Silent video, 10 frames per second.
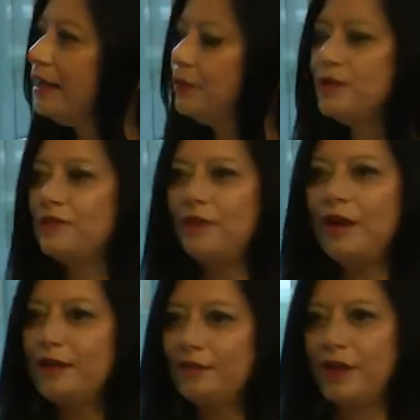I was
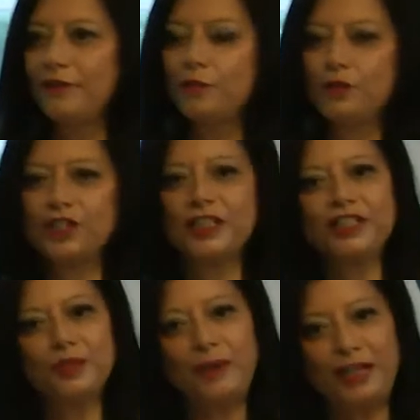very, very
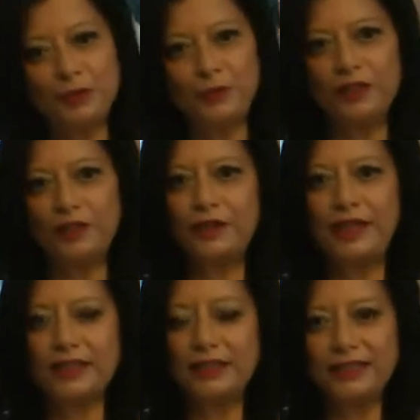fortunate to meet with Her
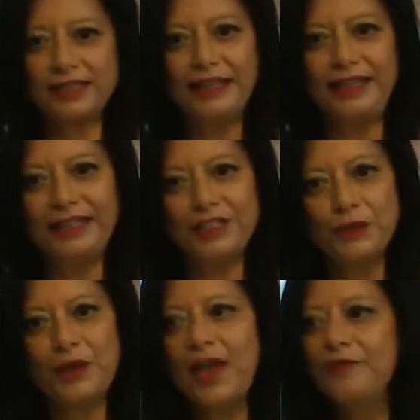Excellency and
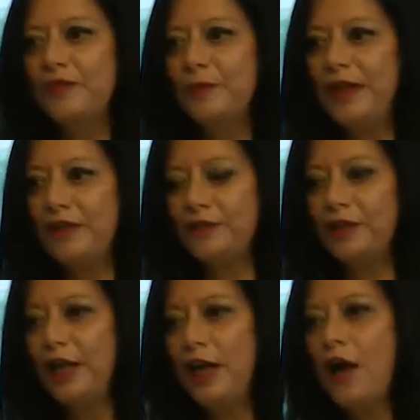to have the
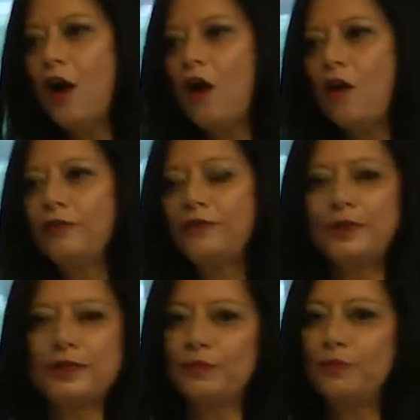benefit of
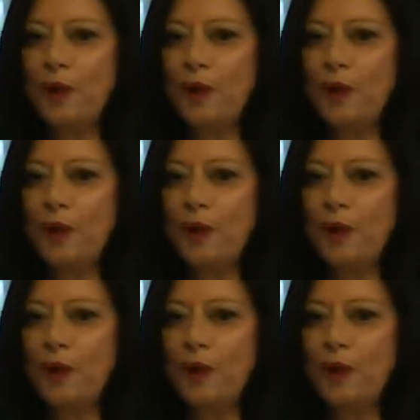some